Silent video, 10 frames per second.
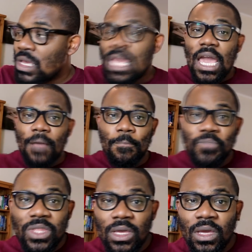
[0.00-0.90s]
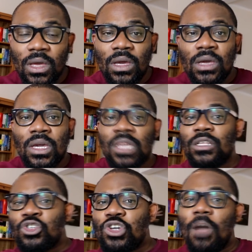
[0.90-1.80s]
here in
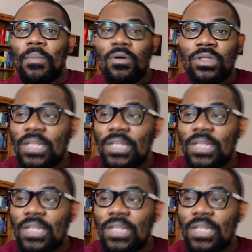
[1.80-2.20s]
the shop.